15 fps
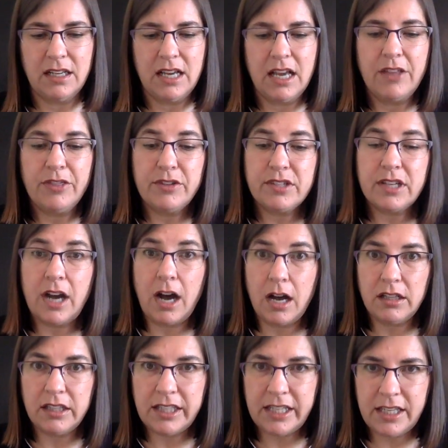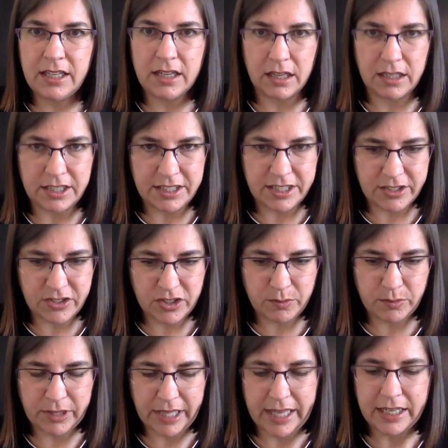There's a colony on a distant
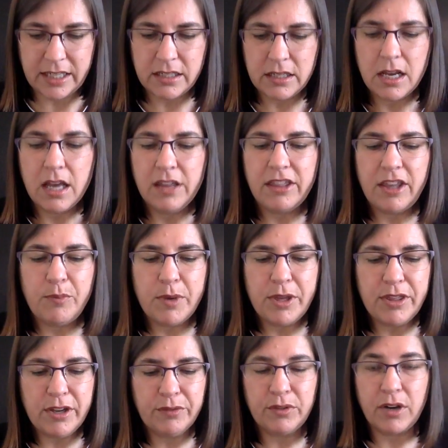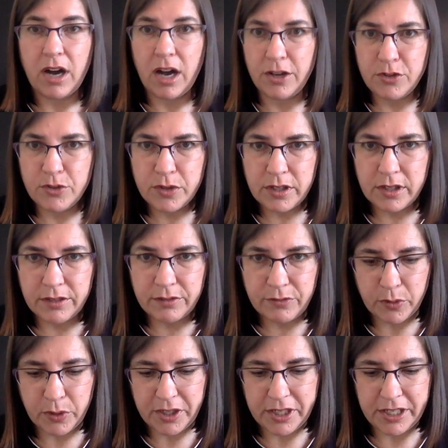planet. They've been there for
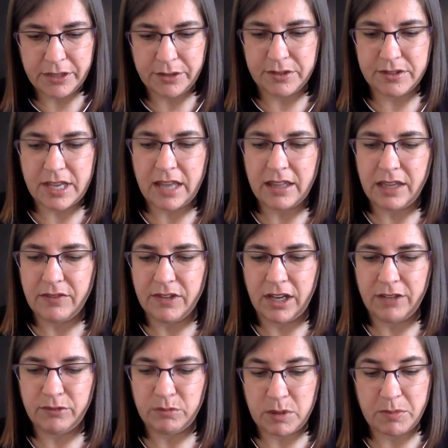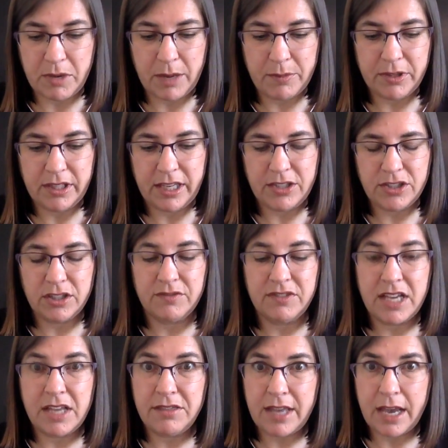104 years, and they've gone from a population of
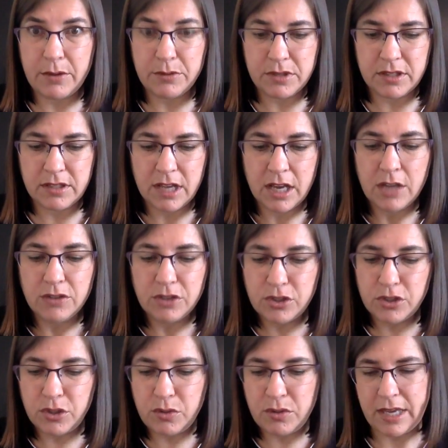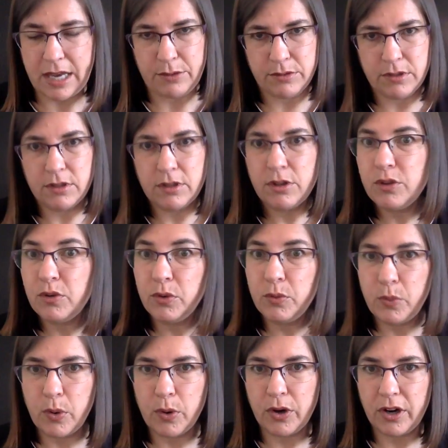10,000 to 2,000 through
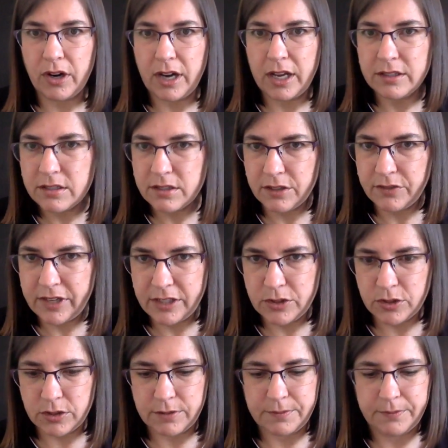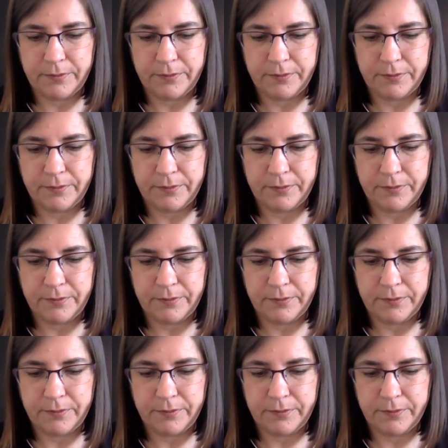war and starvation.